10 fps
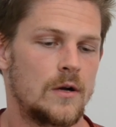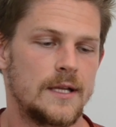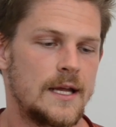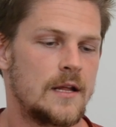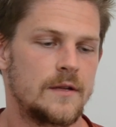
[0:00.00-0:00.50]

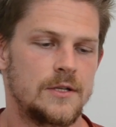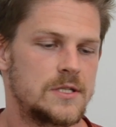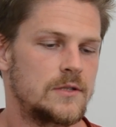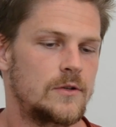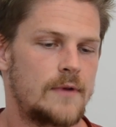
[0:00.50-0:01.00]
hardly anything
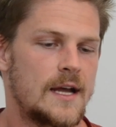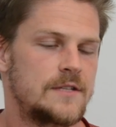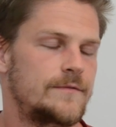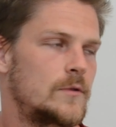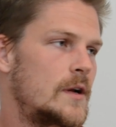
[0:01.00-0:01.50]
just a little
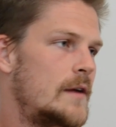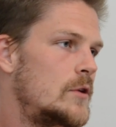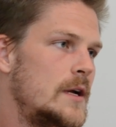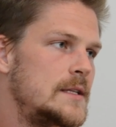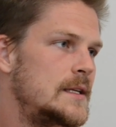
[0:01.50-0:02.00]
rice for
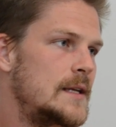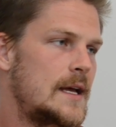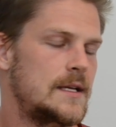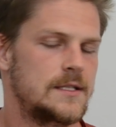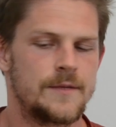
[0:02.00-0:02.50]
whatever 18
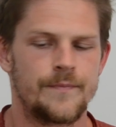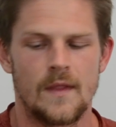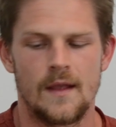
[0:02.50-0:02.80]
days